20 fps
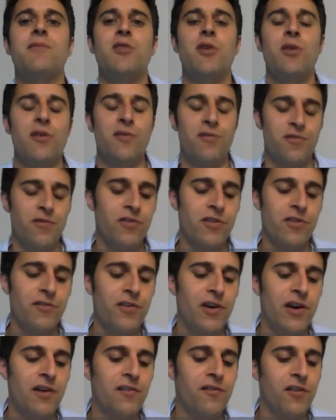So if the
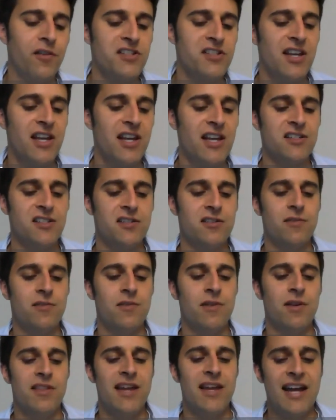very first test,
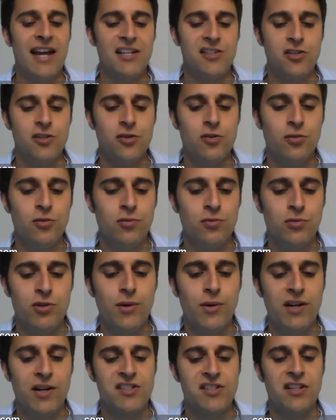they ask you, do you
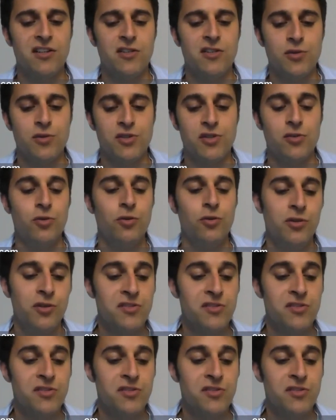want to send it to a school?